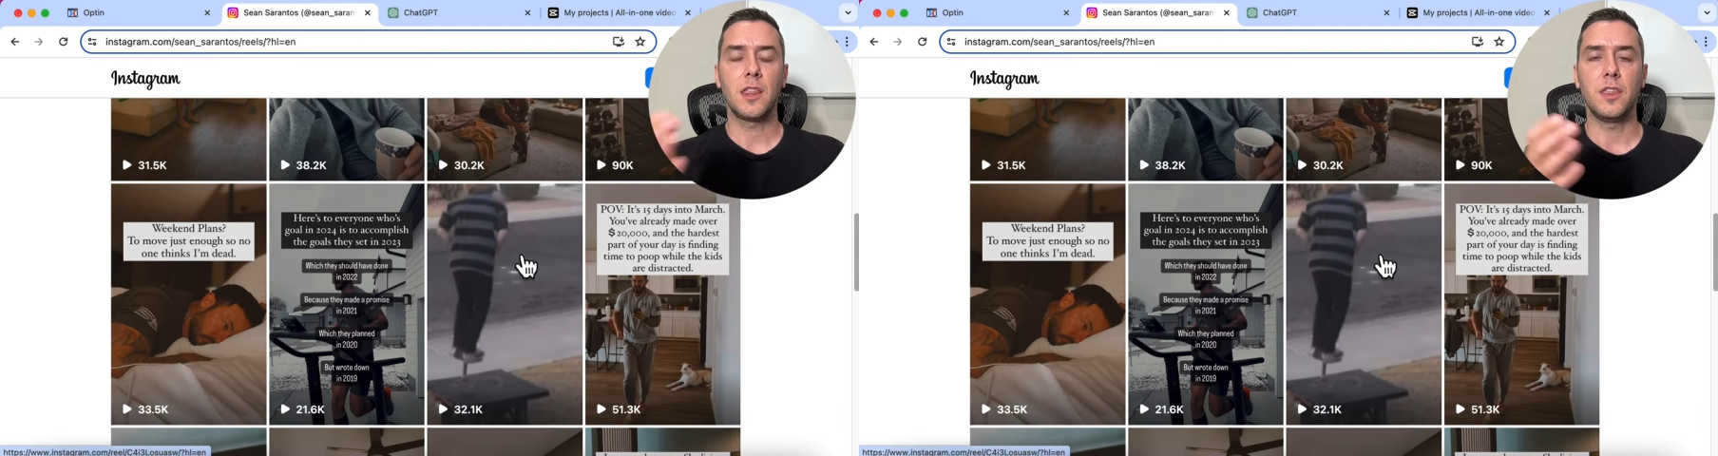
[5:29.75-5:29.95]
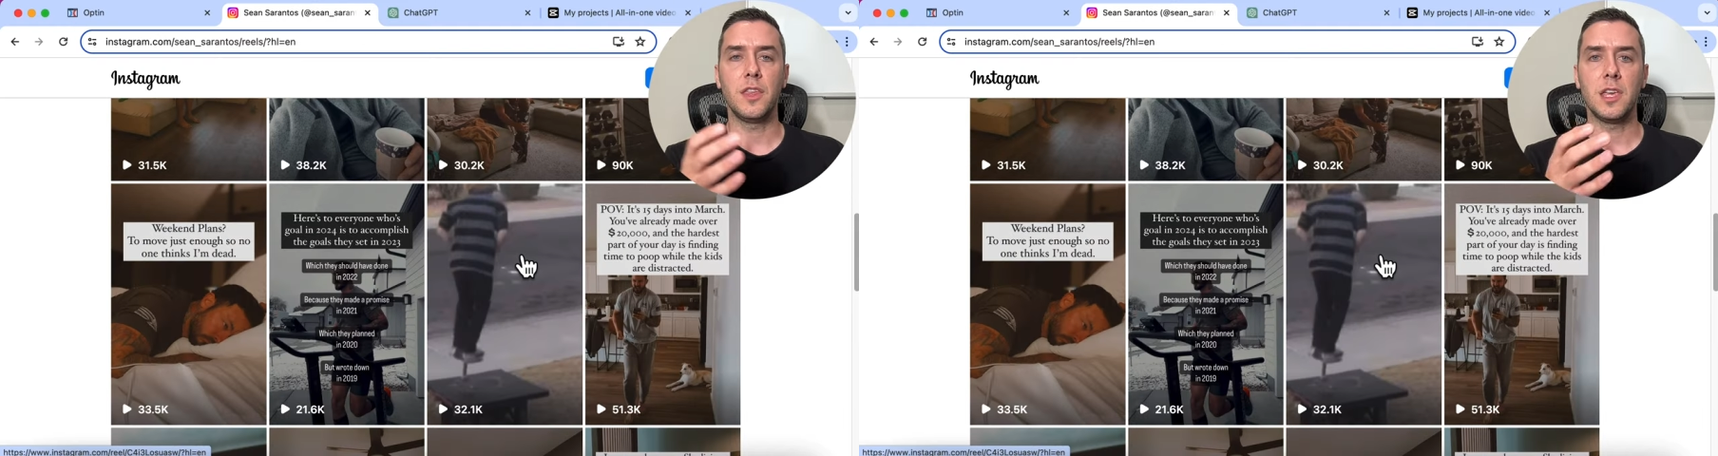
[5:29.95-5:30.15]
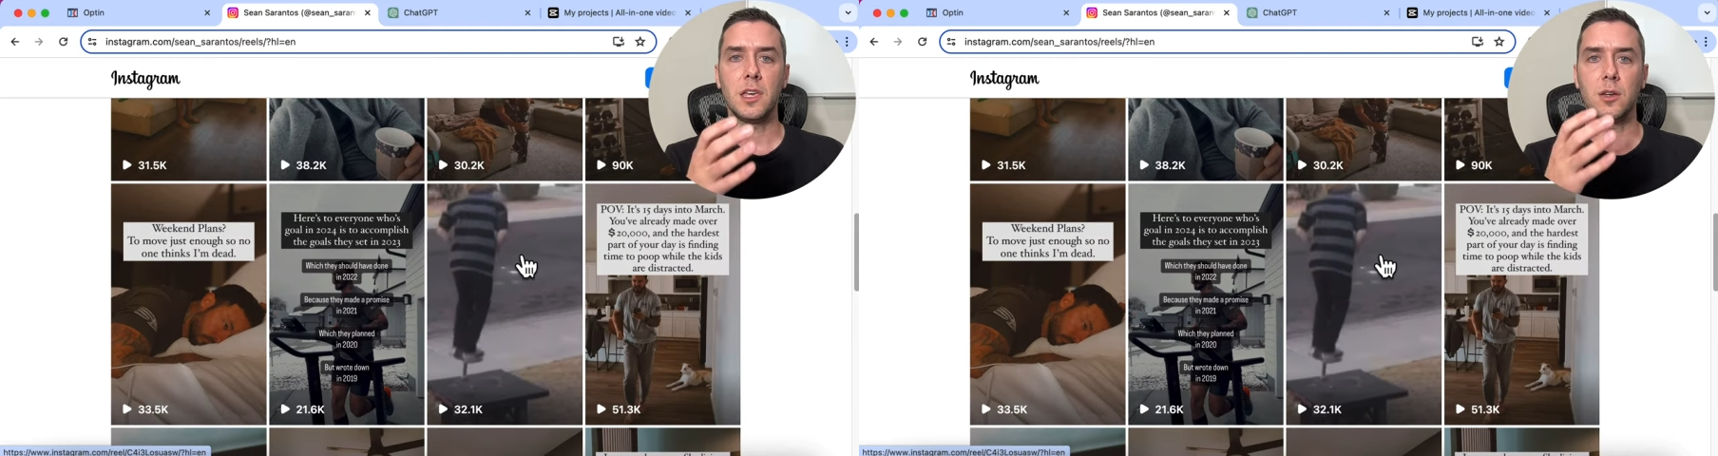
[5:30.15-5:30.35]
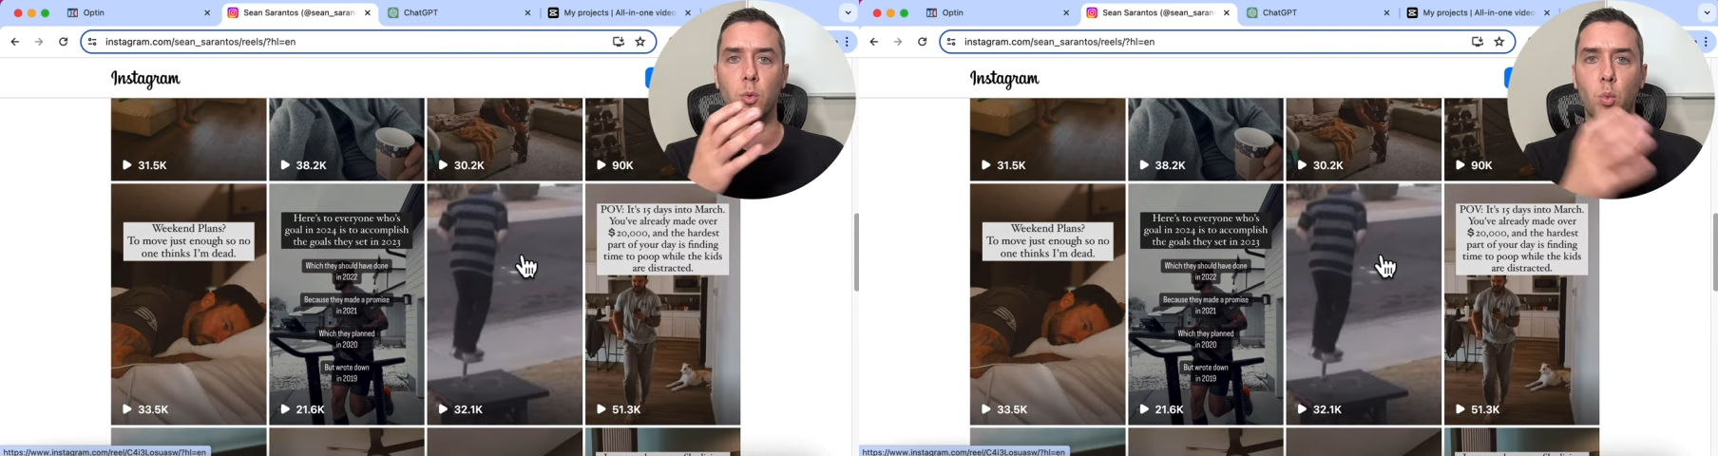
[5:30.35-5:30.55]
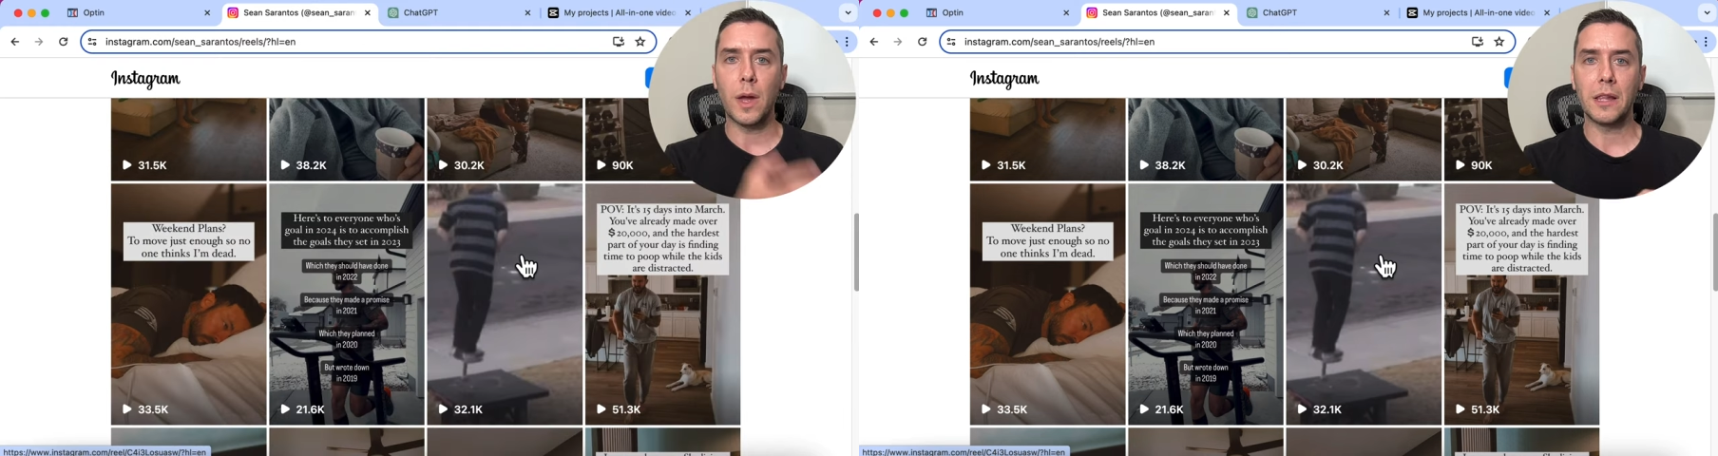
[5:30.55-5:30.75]
the
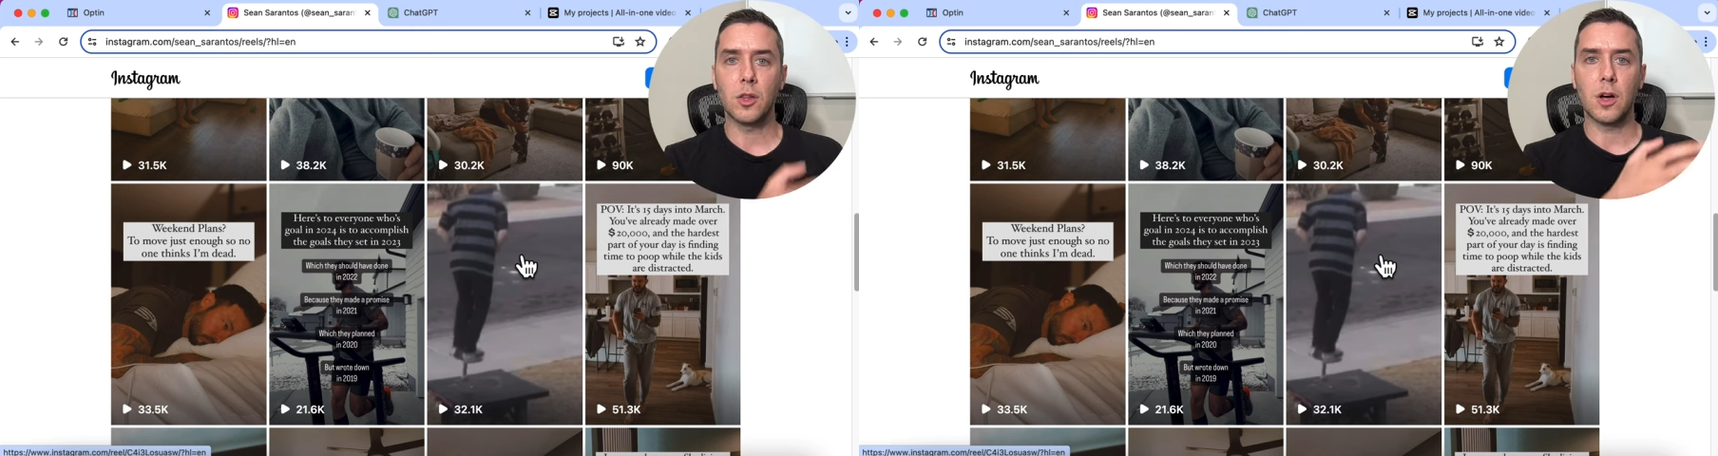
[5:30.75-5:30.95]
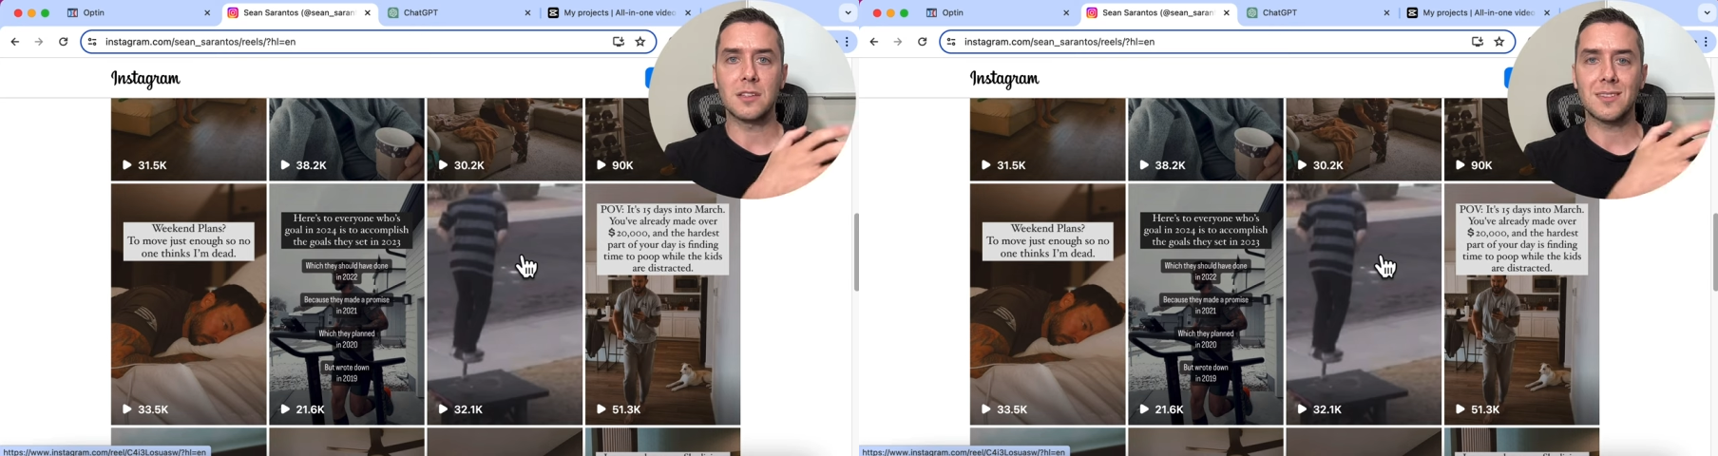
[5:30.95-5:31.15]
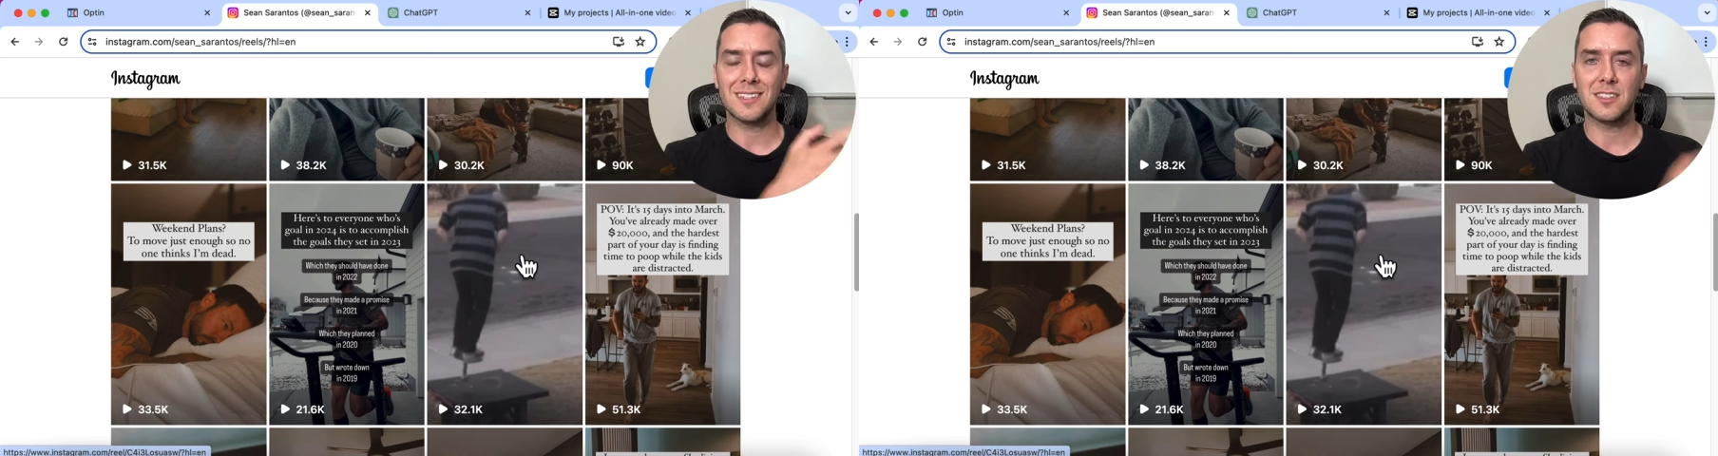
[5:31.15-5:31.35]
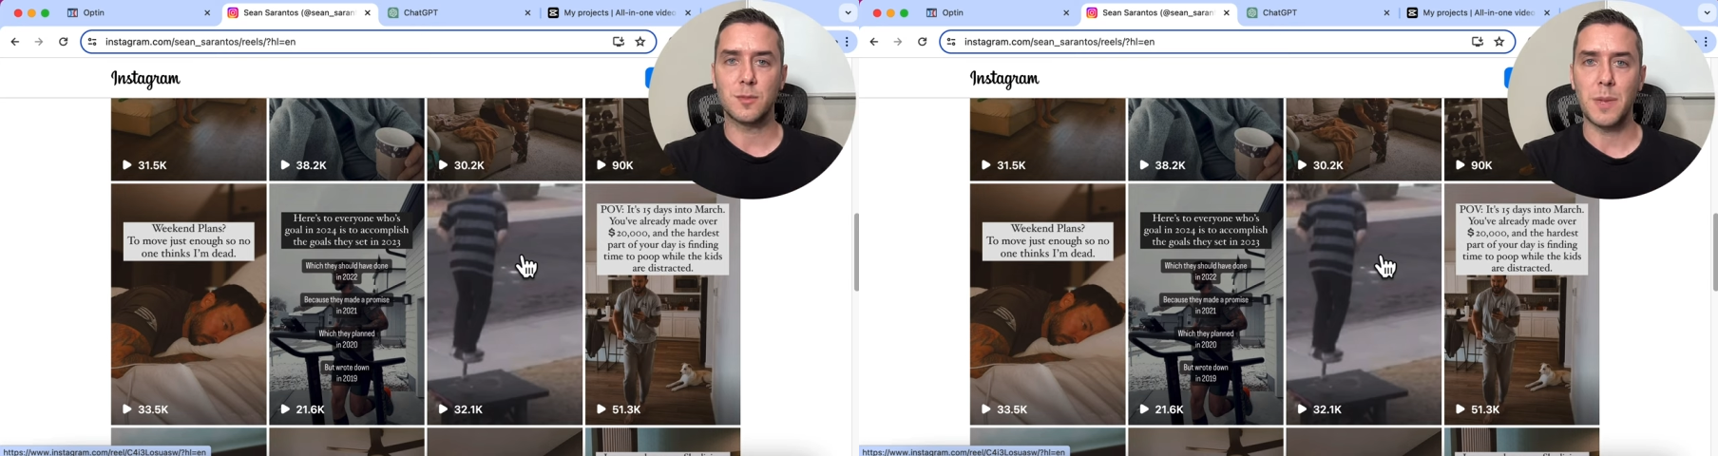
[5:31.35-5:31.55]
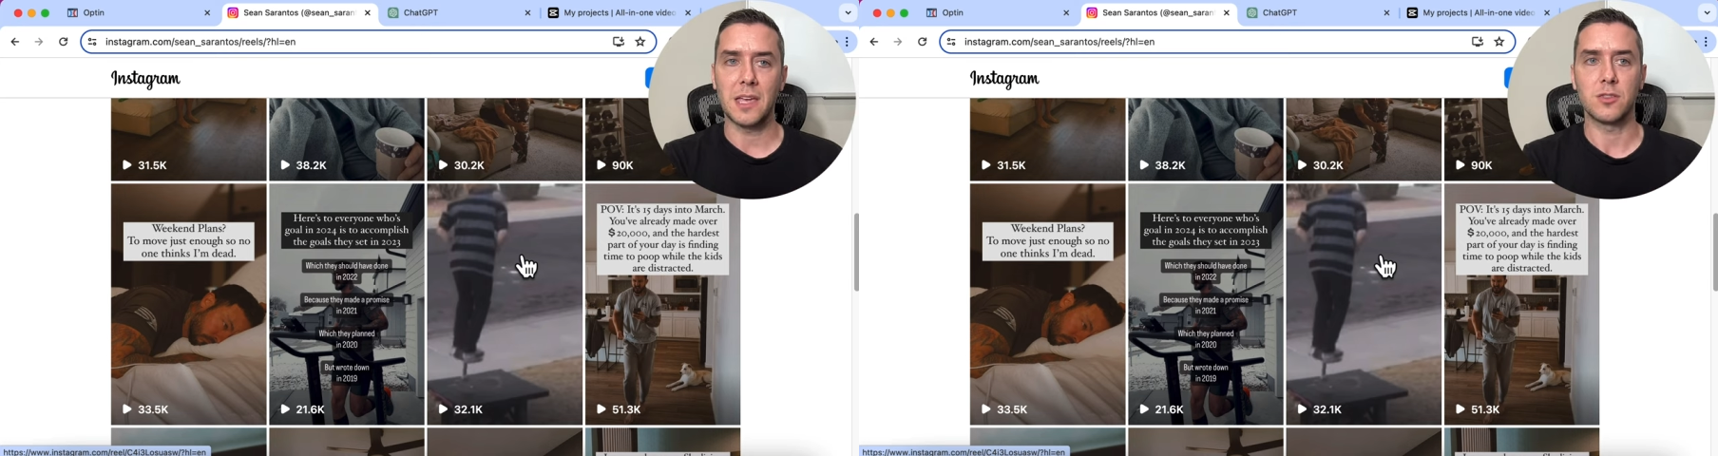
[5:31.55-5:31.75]
weight loss
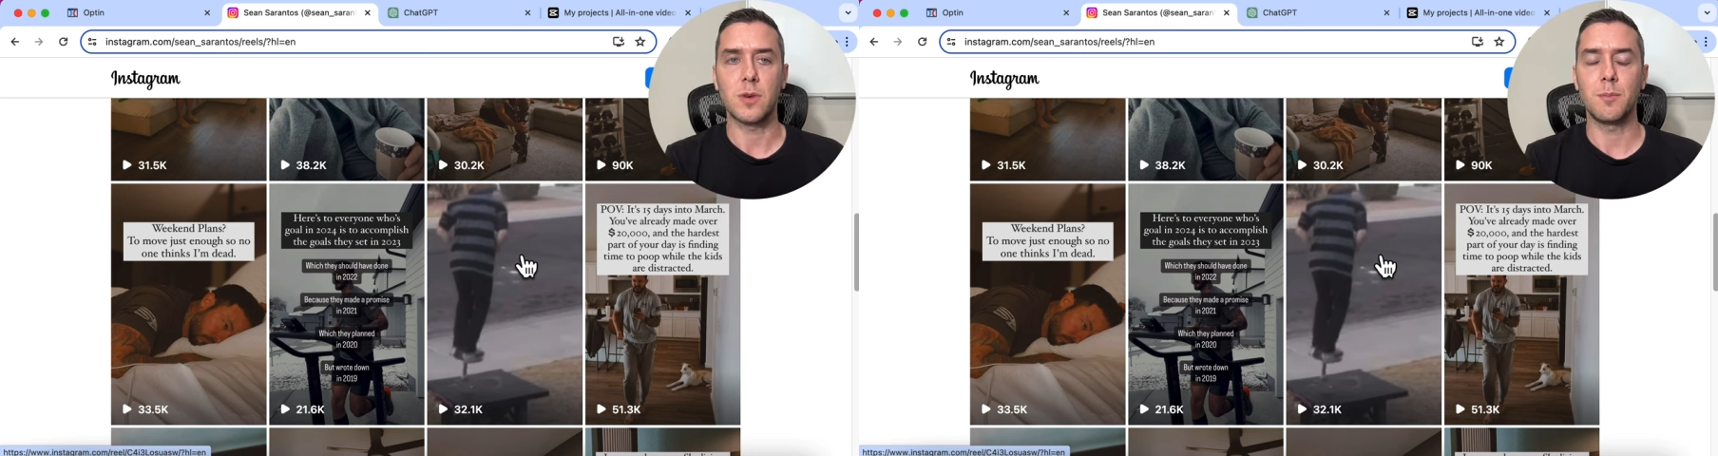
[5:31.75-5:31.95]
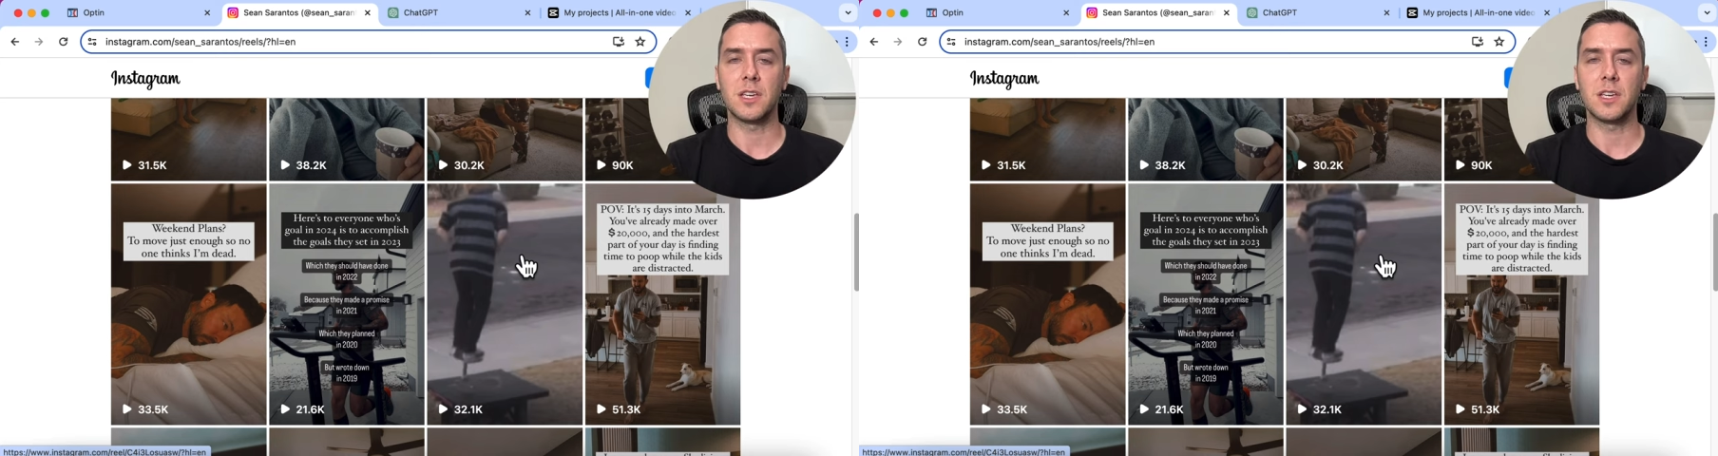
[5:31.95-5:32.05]
space, right?